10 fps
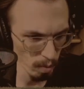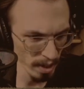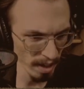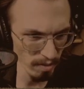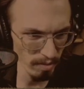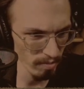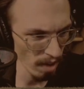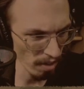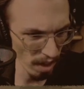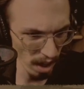We have
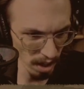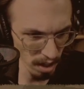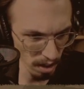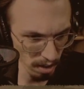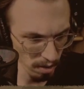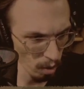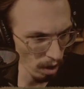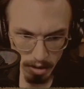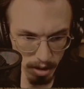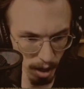nothing here.
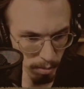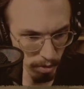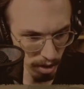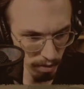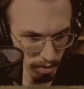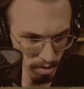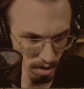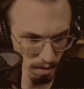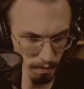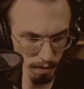Cool. I'm looking for
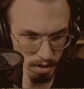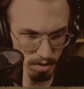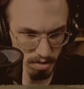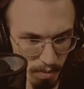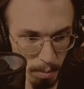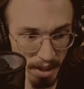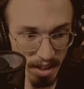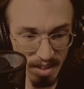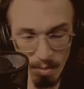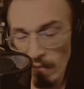stuff first. Mainly
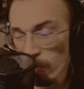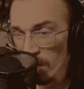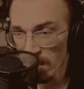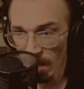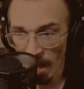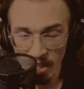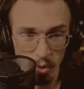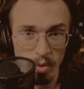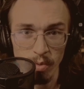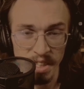because I'm avoiding the
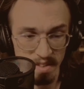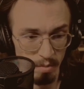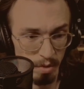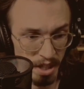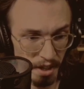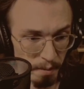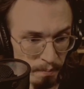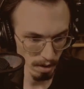actual reason we're here.